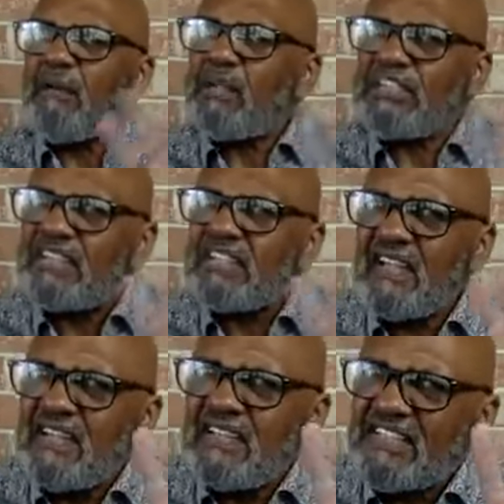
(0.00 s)
That was his
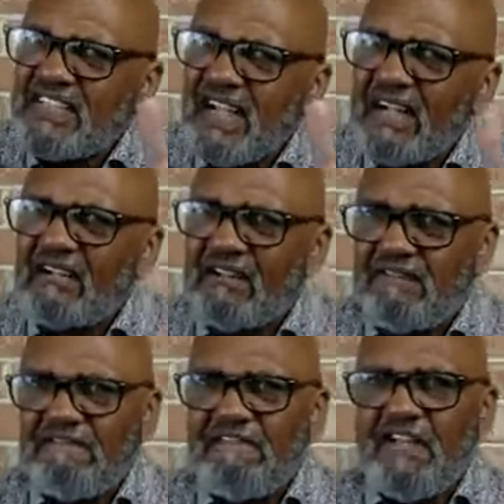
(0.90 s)
second
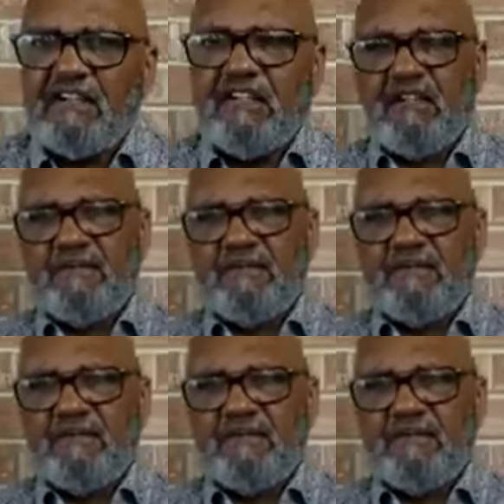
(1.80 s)
failure.